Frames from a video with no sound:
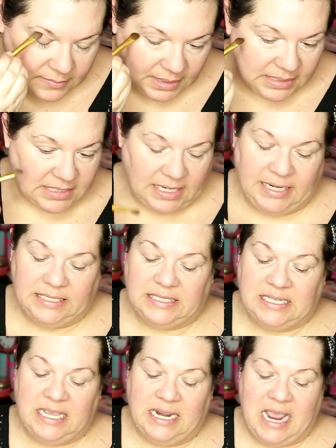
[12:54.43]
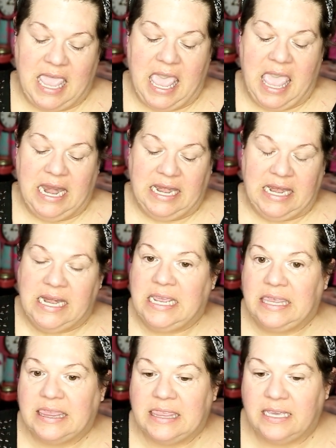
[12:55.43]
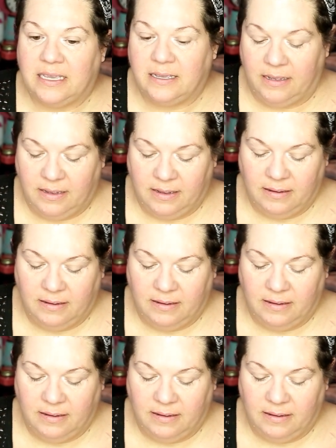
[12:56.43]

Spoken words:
Because I ain't seeing anything.